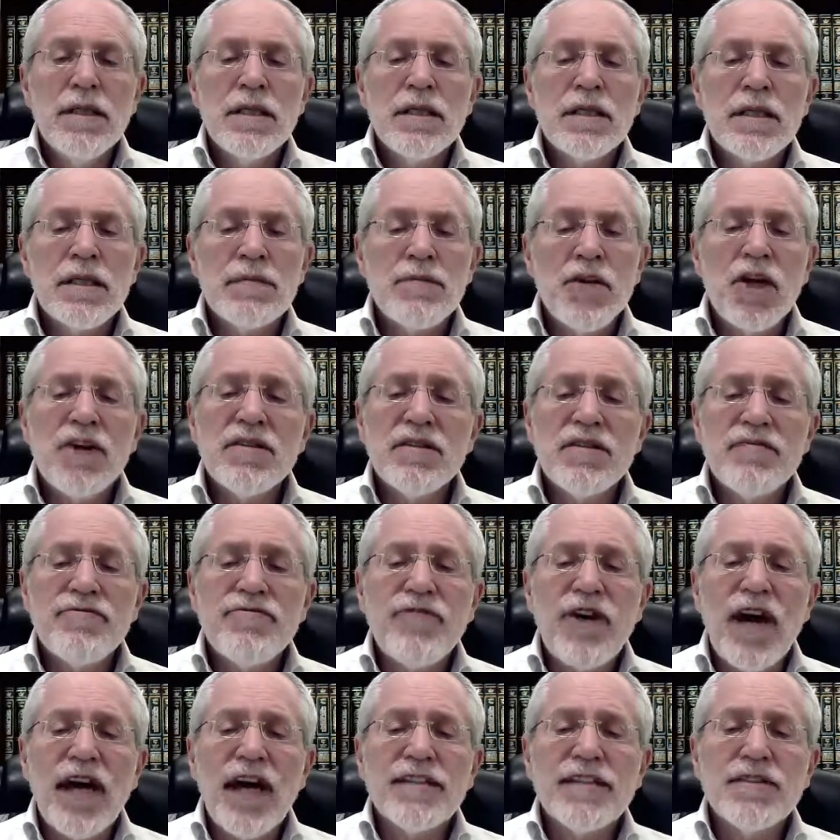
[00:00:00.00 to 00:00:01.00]
Gemara
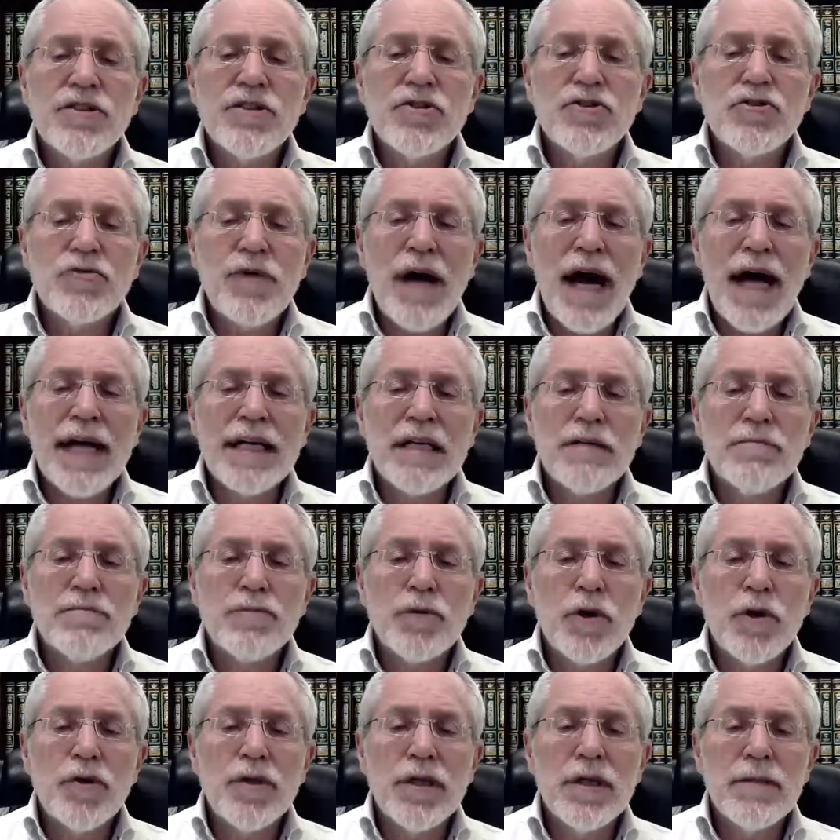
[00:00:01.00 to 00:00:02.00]
defines a dragon
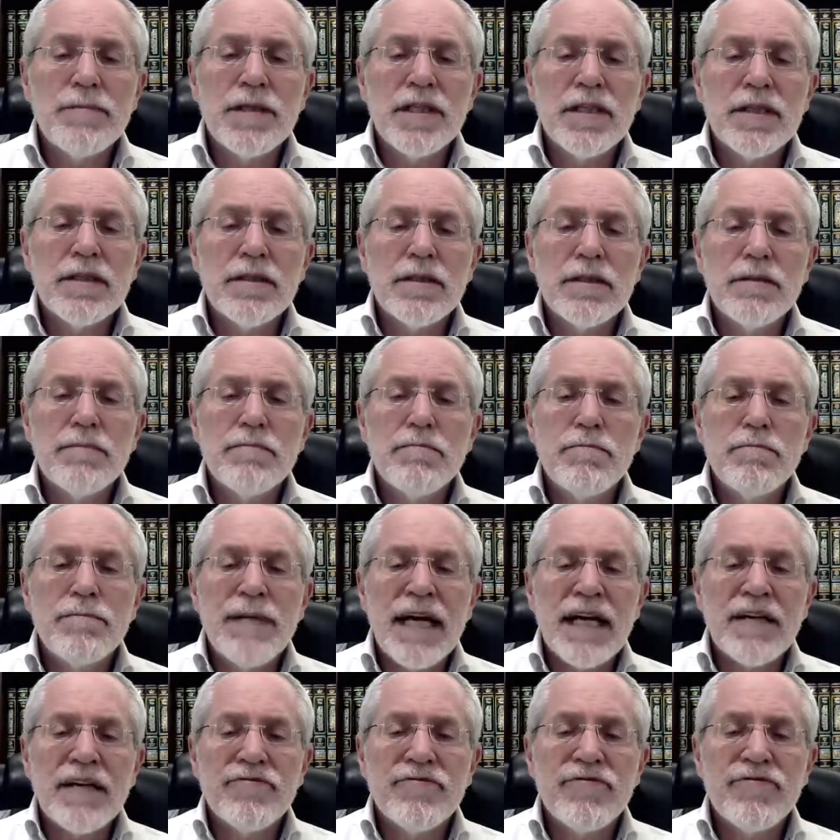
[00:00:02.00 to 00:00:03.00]
prohibited
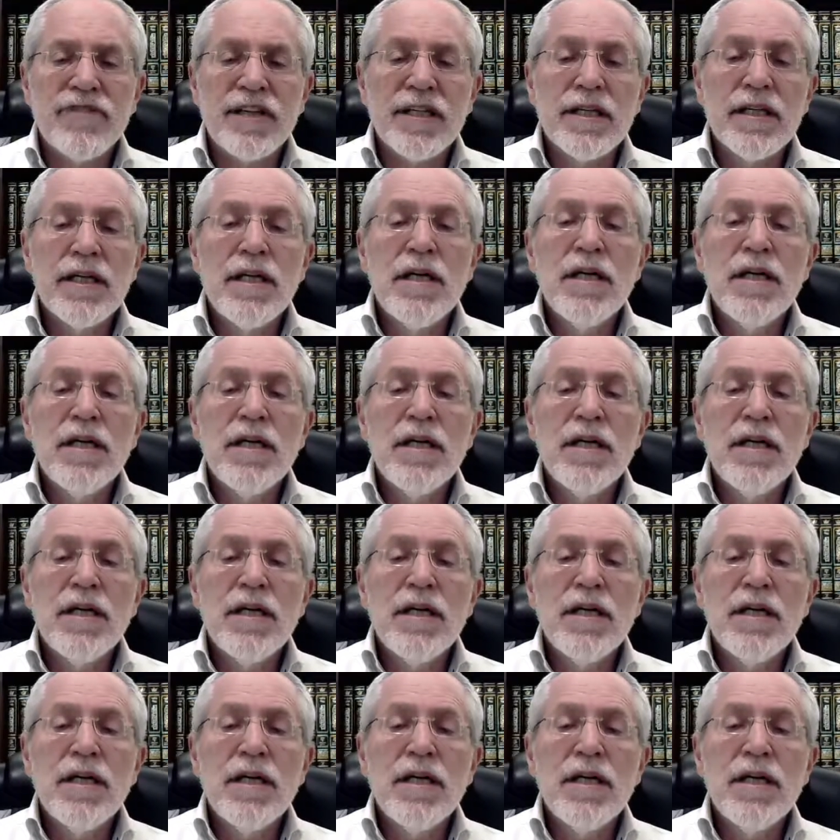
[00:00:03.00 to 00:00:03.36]
benefit,